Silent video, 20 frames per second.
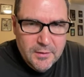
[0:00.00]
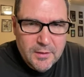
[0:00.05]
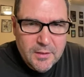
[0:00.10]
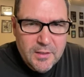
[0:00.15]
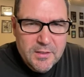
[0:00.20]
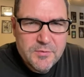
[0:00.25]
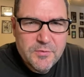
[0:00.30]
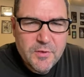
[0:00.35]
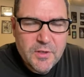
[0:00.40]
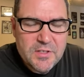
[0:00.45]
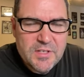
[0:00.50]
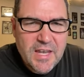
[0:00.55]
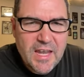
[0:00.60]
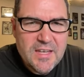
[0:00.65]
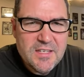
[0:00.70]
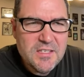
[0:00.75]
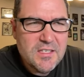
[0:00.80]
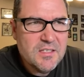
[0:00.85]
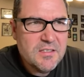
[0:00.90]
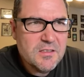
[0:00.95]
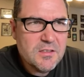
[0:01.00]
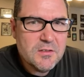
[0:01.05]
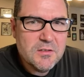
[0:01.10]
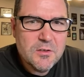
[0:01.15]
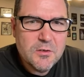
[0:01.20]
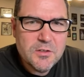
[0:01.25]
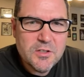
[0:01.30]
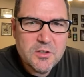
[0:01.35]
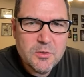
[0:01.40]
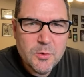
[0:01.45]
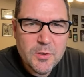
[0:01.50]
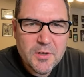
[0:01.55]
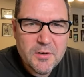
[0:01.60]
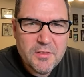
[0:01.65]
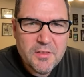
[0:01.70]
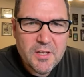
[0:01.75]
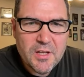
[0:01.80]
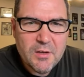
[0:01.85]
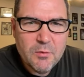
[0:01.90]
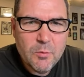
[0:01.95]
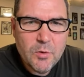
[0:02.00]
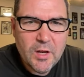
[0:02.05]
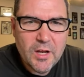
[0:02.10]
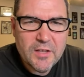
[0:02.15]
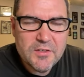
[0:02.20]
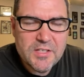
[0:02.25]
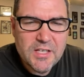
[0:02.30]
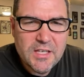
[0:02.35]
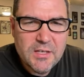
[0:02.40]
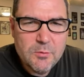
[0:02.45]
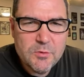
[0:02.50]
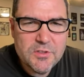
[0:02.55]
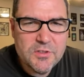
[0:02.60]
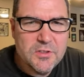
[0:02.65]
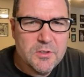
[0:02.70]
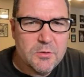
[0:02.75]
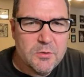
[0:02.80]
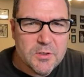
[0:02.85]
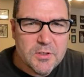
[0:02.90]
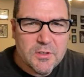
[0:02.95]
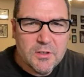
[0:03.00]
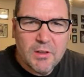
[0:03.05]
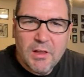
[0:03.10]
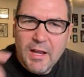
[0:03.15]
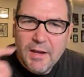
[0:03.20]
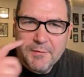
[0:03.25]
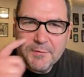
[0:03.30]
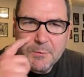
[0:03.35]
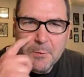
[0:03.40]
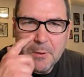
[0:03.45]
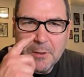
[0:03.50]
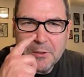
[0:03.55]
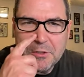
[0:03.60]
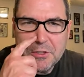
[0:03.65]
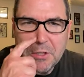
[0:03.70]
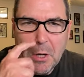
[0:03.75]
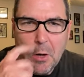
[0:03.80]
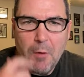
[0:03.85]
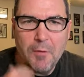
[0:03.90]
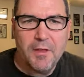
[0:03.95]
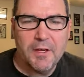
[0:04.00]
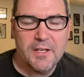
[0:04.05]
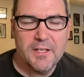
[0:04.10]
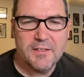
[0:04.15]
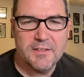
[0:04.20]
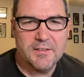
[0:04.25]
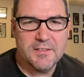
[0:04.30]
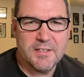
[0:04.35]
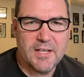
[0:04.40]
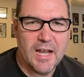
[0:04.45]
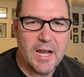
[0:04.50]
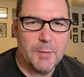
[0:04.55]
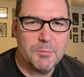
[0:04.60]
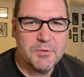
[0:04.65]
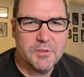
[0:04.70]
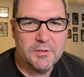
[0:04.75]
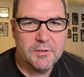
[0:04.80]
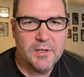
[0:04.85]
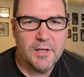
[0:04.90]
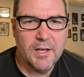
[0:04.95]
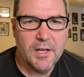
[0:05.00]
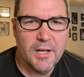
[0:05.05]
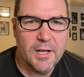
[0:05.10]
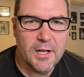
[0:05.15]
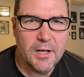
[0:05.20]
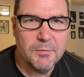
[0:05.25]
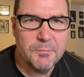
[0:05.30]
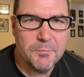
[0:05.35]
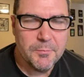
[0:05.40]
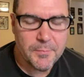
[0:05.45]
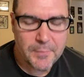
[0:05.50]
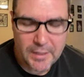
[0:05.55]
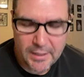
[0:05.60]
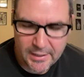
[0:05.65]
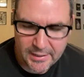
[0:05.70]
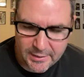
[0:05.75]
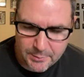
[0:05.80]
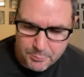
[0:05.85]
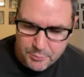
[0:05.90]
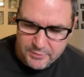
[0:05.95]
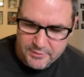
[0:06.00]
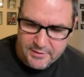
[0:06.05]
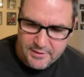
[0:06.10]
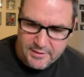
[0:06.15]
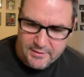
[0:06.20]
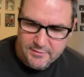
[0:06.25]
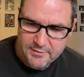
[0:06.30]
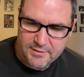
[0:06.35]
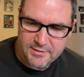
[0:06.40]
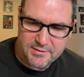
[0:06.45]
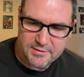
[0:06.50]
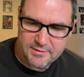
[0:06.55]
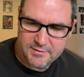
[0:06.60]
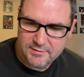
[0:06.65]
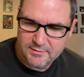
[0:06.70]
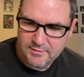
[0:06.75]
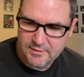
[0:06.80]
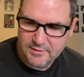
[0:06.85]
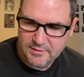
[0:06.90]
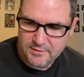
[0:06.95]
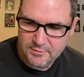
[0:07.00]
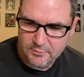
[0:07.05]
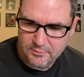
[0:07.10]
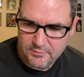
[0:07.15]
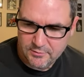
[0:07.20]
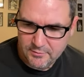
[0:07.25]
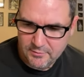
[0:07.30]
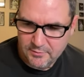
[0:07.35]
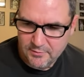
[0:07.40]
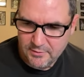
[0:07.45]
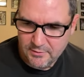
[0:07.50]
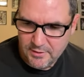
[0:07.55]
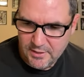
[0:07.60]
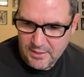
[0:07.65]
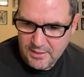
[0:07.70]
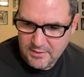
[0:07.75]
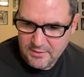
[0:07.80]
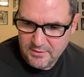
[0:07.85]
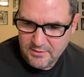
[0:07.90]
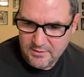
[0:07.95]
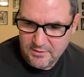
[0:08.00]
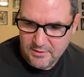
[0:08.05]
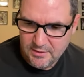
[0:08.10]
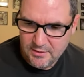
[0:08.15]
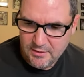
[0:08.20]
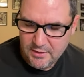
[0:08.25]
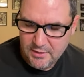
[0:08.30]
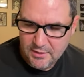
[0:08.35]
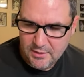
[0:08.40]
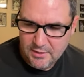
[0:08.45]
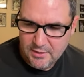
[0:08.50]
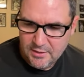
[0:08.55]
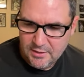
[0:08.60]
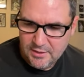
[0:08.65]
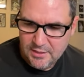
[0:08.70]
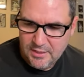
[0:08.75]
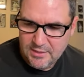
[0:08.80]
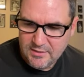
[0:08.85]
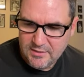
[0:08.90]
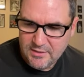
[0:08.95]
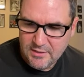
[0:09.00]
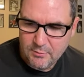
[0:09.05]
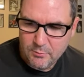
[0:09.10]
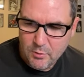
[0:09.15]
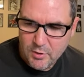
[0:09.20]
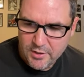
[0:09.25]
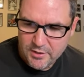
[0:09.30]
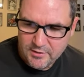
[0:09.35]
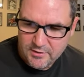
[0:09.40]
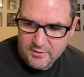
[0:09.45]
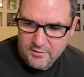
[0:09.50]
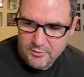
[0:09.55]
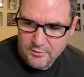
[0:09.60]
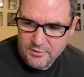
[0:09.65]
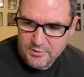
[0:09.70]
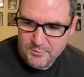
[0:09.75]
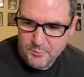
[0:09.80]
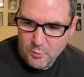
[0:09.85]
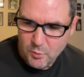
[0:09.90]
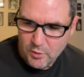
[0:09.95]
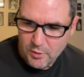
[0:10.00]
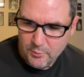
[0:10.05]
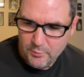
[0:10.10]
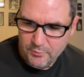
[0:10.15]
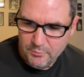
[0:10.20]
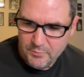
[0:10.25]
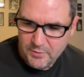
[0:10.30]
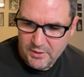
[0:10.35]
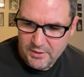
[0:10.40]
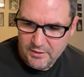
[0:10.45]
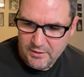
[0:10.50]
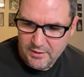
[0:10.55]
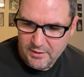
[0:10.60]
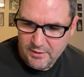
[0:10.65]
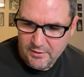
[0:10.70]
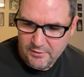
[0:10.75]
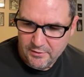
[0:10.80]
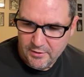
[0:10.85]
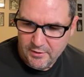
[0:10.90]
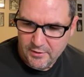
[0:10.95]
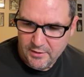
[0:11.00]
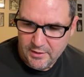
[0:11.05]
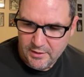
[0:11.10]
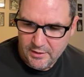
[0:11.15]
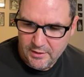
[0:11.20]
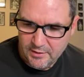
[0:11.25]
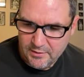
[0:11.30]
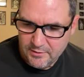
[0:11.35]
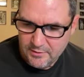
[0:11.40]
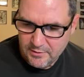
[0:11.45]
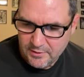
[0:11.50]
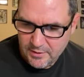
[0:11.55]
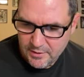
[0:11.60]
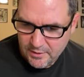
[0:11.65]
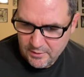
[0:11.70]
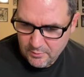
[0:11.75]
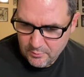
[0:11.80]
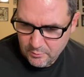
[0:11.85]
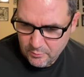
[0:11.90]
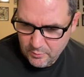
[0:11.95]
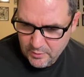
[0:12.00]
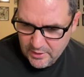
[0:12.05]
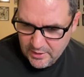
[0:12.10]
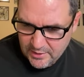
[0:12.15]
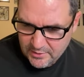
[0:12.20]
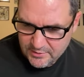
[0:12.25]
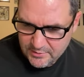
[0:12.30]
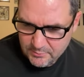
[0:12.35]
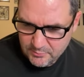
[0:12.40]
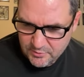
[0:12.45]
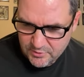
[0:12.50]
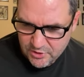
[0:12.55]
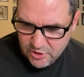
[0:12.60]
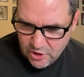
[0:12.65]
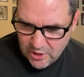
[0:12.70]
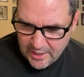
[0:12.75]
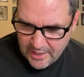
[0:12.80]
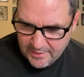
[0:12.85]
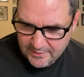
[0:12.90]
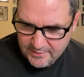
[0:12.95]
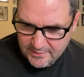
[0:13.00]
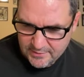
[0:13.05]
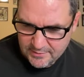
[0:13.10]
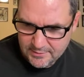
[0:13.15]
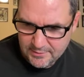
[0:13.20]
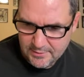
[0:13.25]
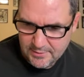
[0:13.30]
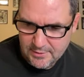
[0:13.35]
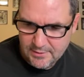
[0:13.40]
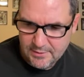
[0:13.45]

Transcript: Is KC still doing the Twitter thing? Because he was doing a live Twitter show and then it stopped. I got to put that. That's who, KC. KC wanted to do some work with me together, and we had some chats,